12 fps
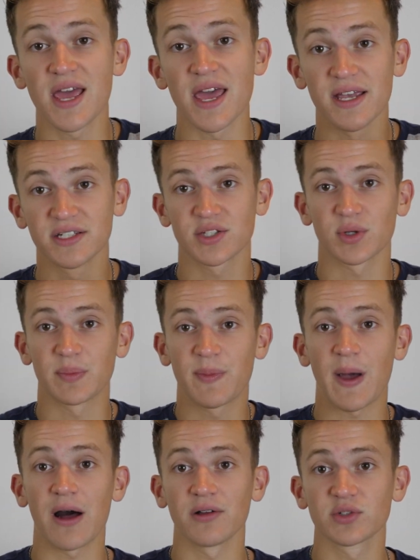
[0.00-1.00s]
is 3
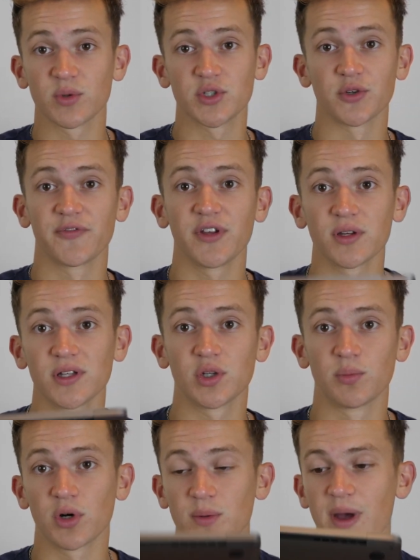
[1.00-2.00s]
pounds, which you'll feel it in
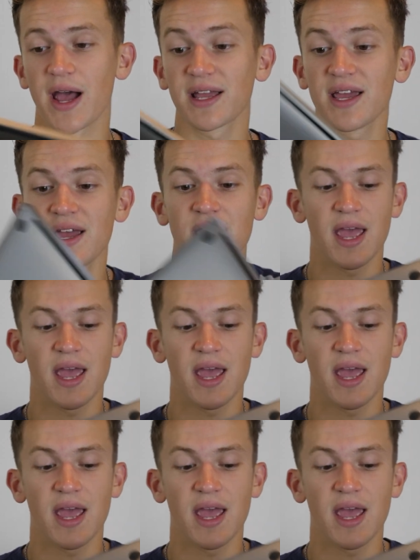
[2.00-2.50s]
your book bag,